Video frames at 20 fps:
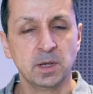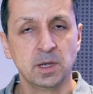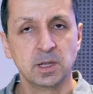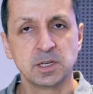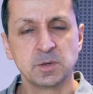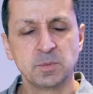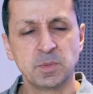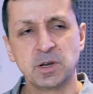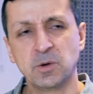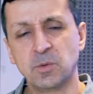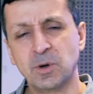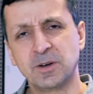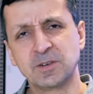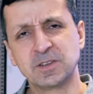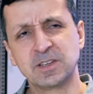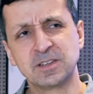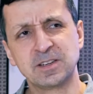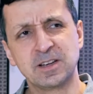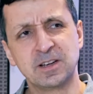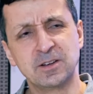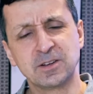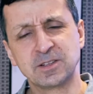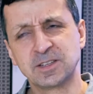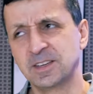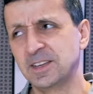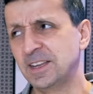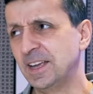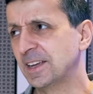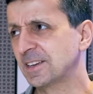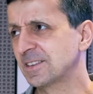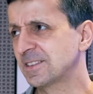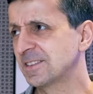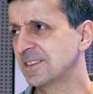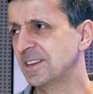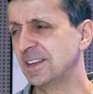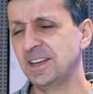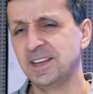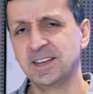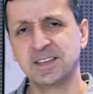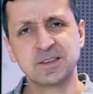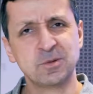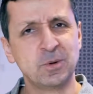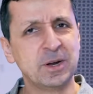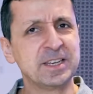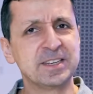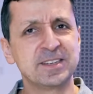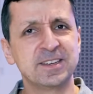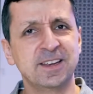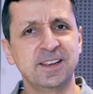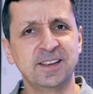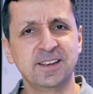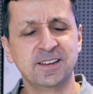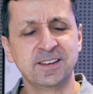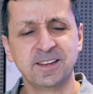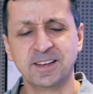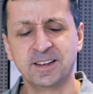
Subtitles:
it's been a while since I looked at the XT20.